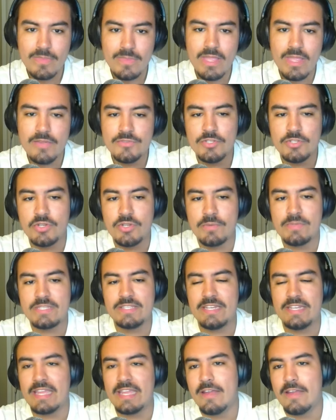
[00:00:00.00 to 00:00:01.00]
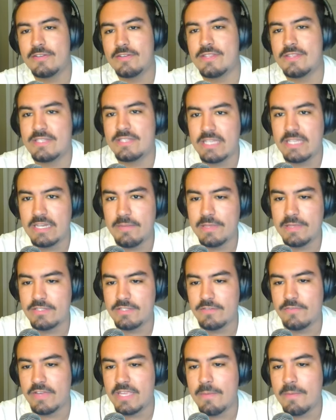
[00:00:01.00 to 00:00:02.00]
So Trump is leading Harris in the state of
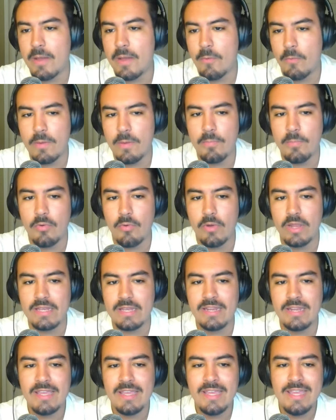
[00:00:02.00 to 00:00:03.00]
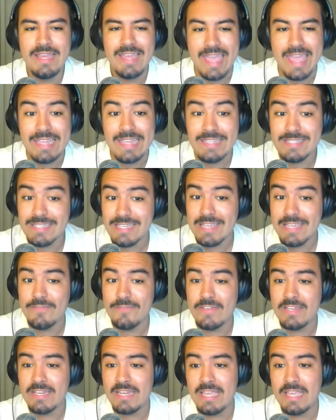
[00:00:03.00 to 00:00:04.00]
Pennsylvania by 1.8,
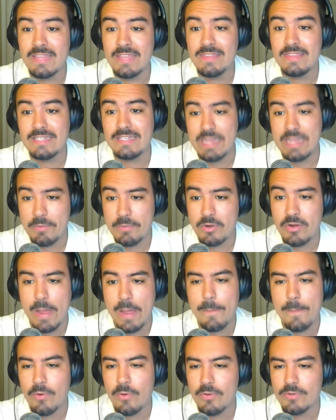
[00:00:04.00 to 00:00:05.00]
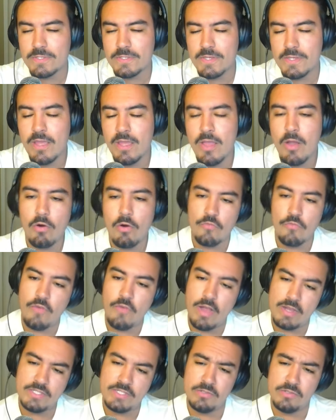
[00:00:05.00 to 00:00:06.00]
even in the Democrat polls or
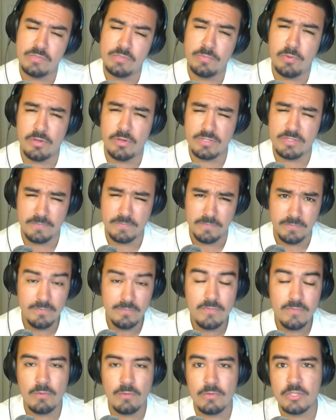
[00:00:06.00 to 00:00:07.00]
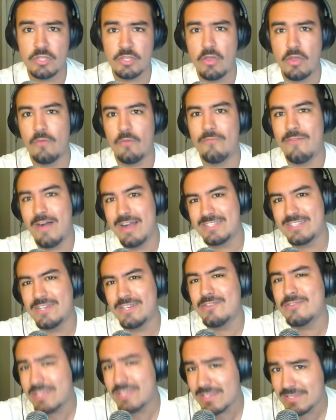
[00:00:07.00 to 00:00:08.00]
Fox News polls. Which, though Fox
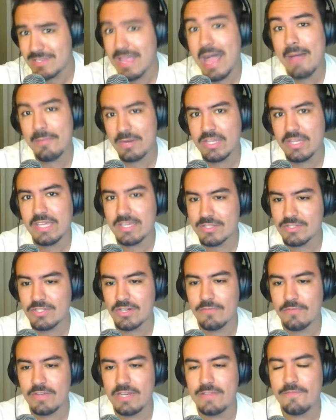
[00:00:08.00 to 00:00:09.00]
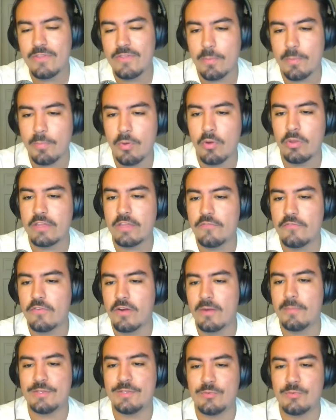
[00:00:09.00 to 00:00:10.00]
News is nominally conservative, their polling
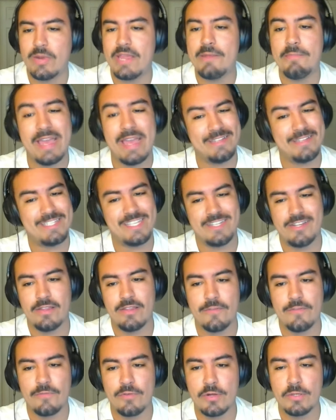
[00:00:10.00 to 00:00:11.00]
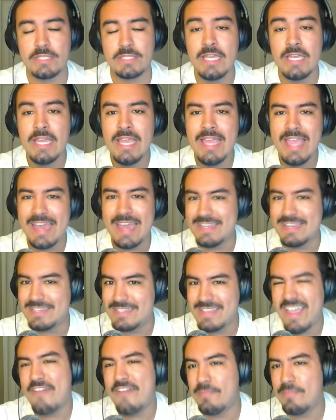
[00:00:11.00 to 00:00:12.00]
firm is ran by a ton of liberals and is
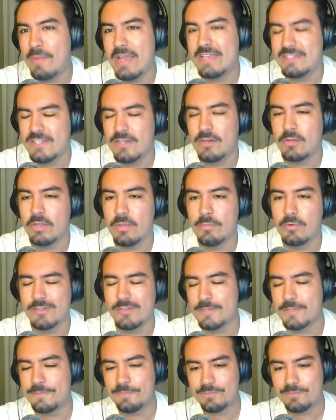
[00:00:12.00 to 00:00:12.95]
staffed by a ton of liberals